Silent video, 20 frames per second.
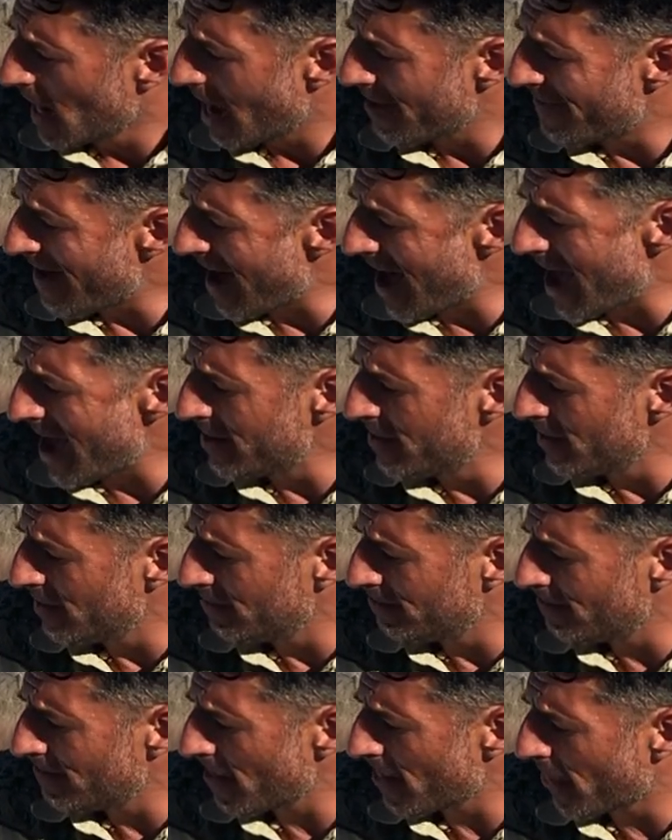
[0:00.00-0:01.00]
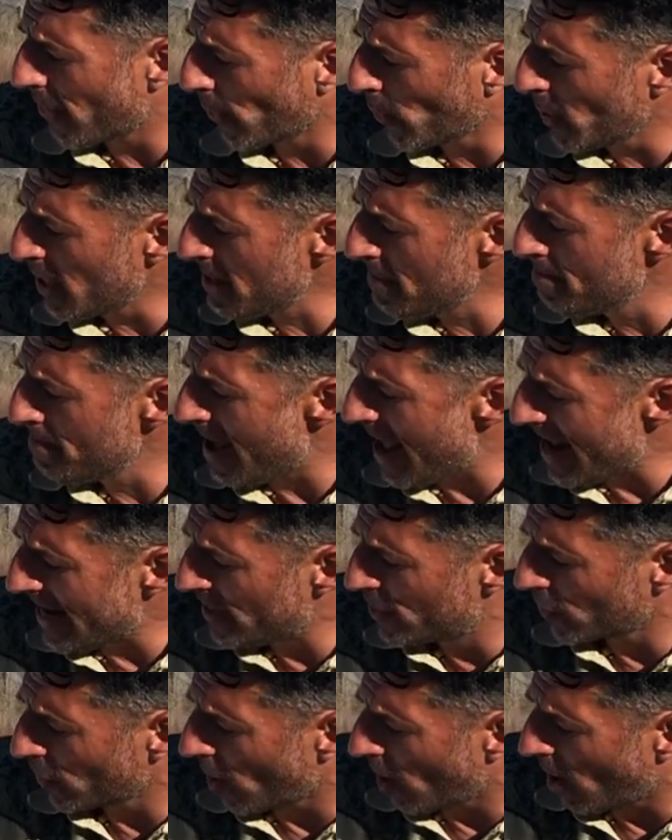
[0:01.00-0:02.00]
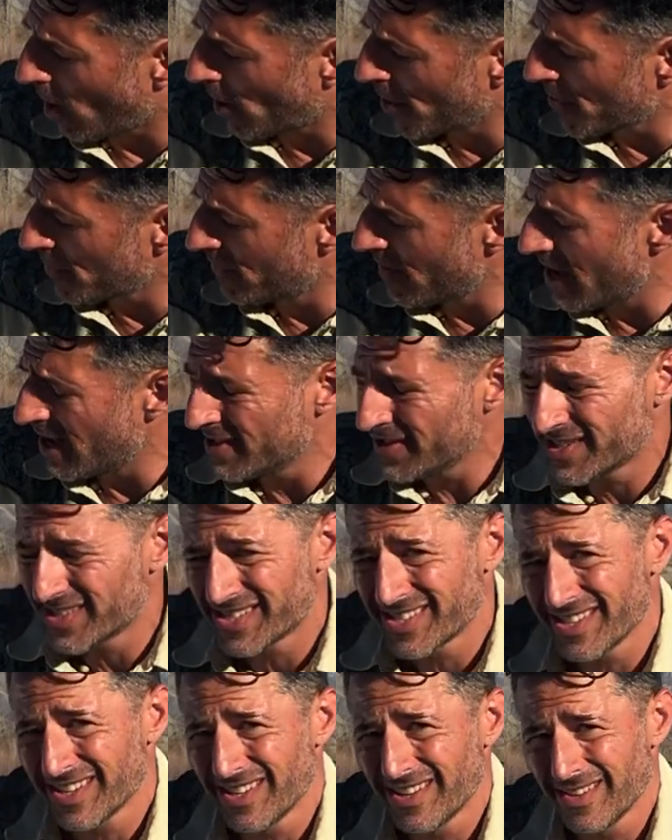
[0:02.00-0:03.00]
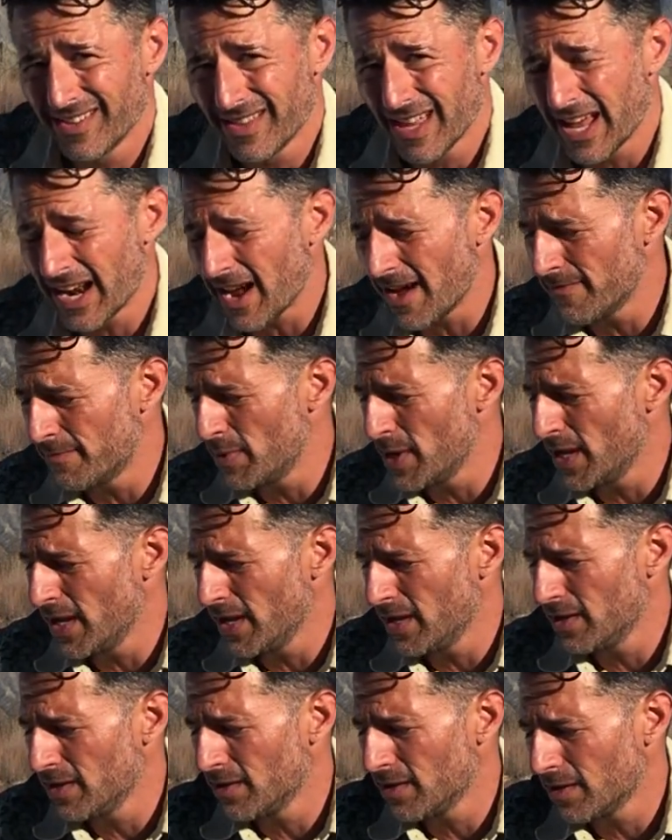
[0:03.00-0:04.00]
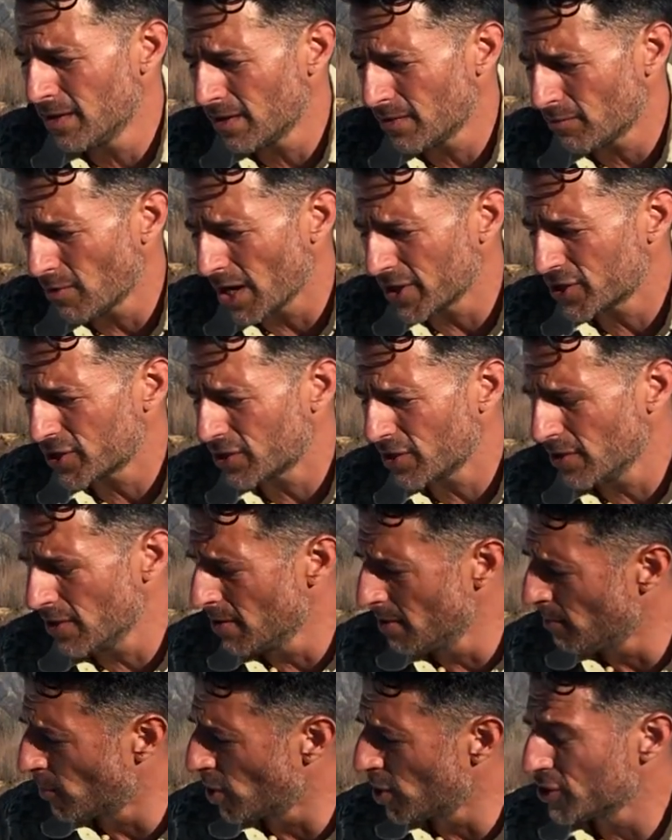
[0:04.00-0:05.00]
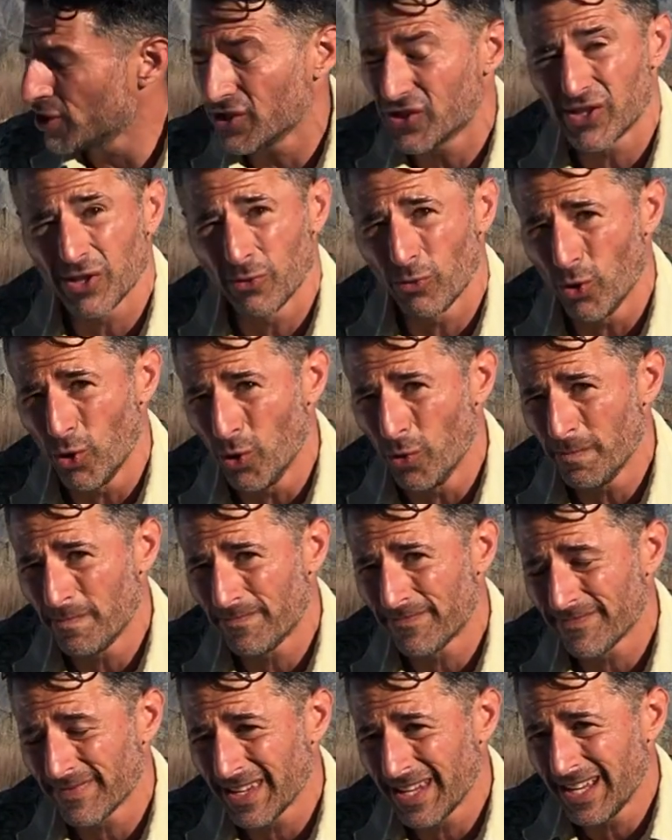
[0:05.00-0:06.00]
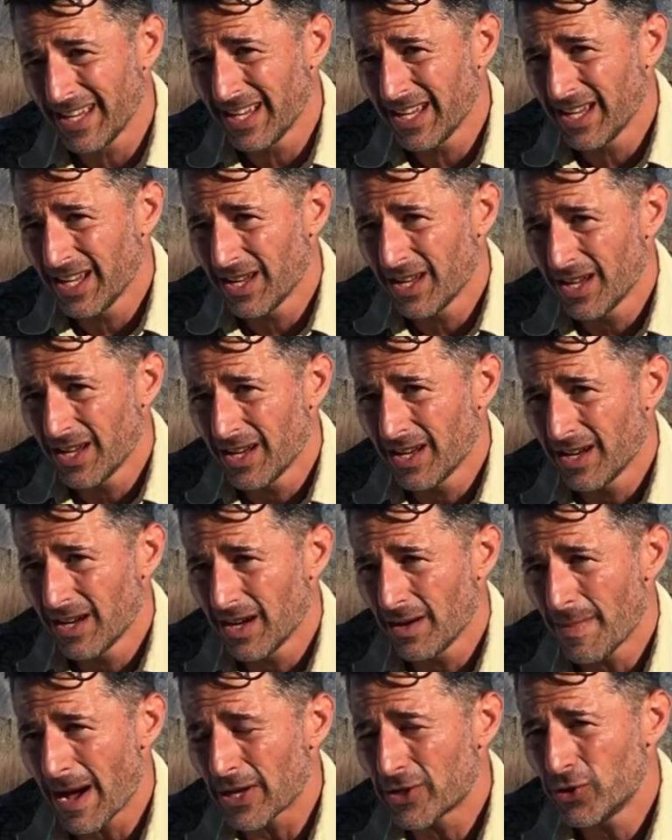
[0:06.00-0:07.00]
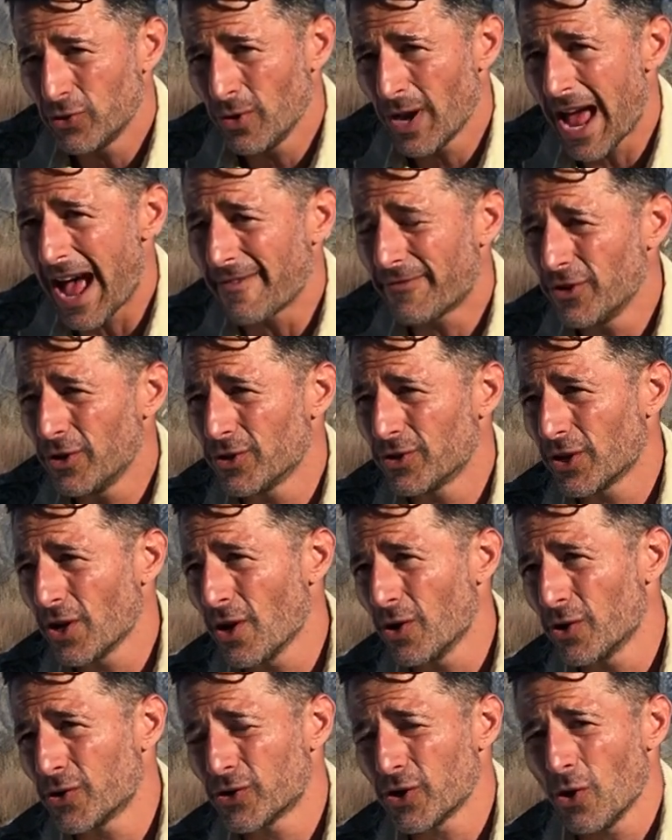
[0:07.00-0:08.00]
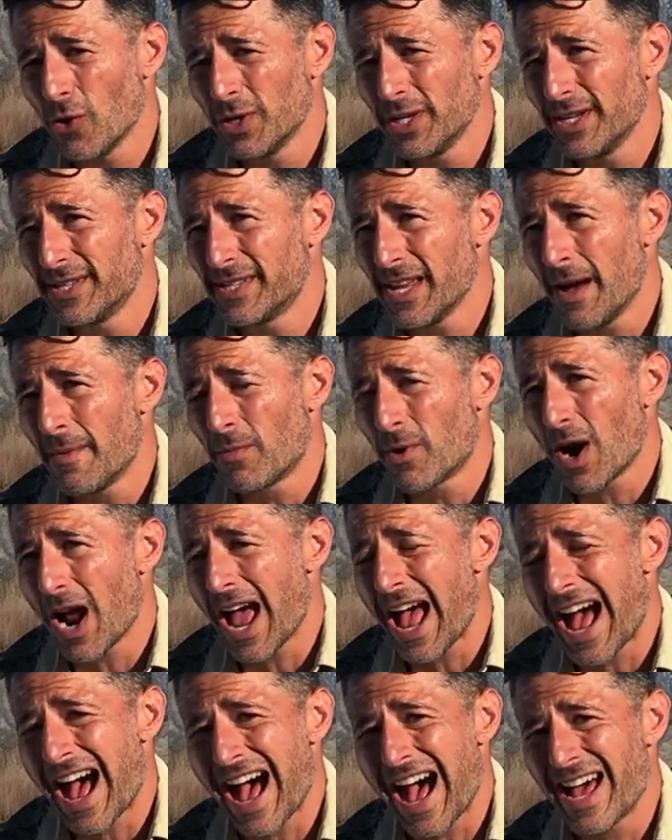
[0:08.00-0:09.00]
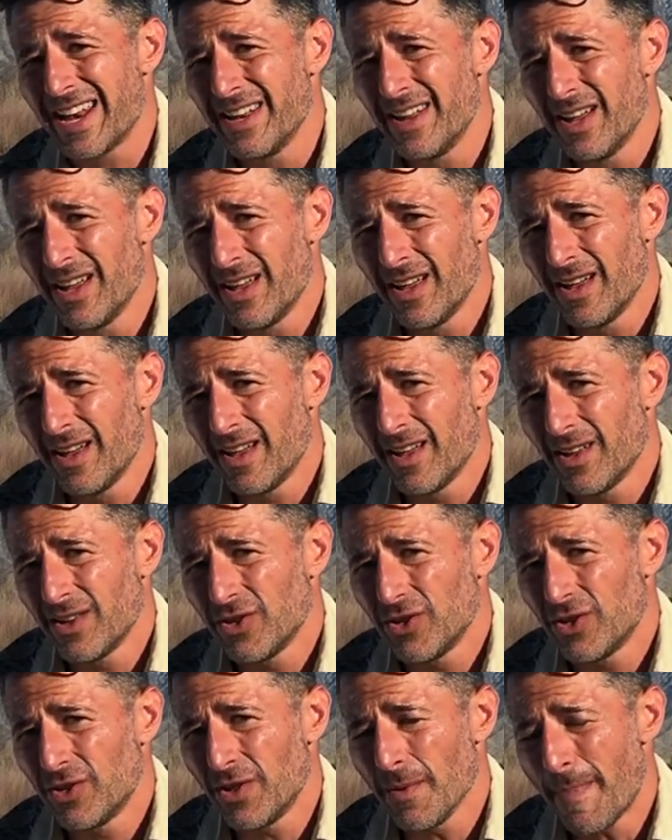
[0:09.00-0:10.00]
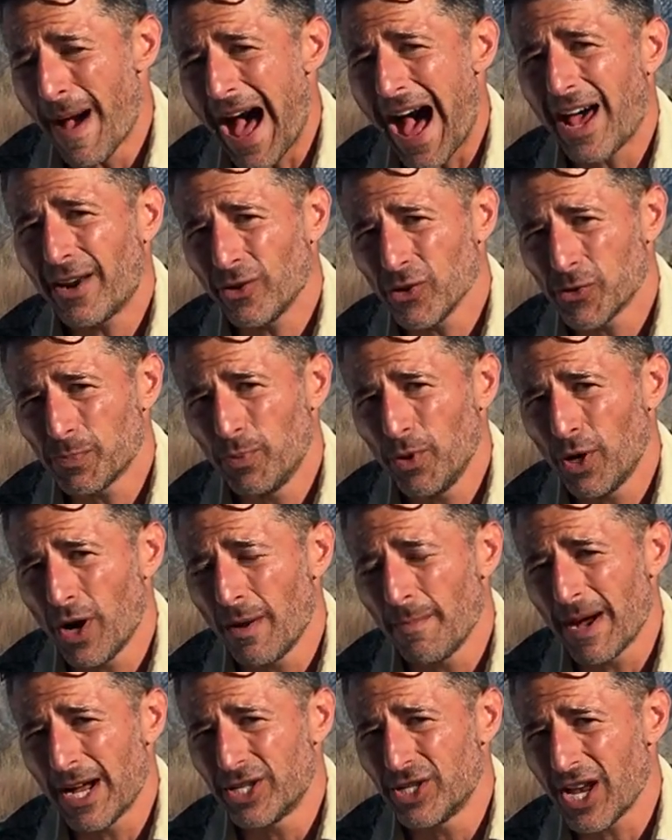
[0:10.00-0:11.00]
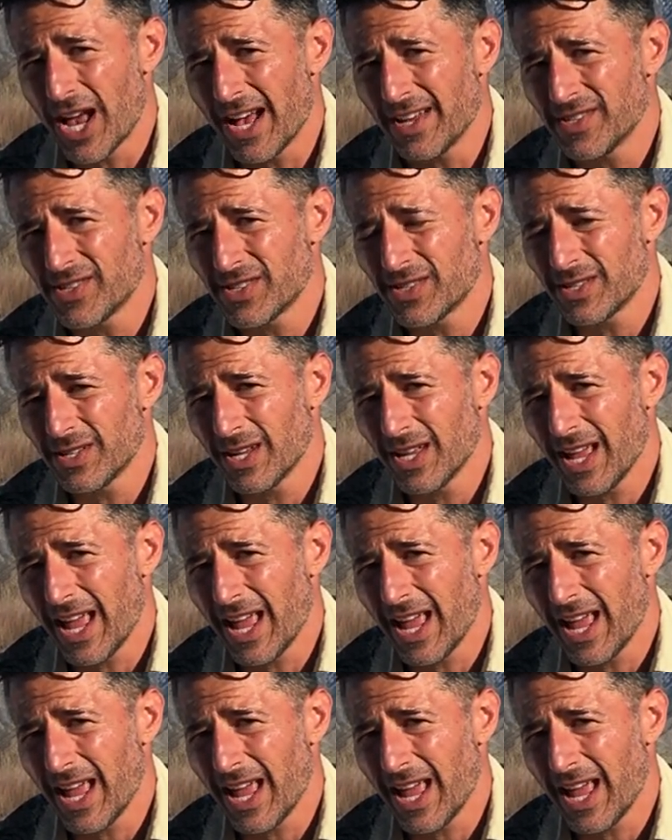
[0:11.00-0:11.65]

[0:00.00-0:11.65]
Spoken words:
I've had 3 major heart events that I've been rushed to the emergency room. About 2.5 years ago or so in December, I had the paddles put on my chest,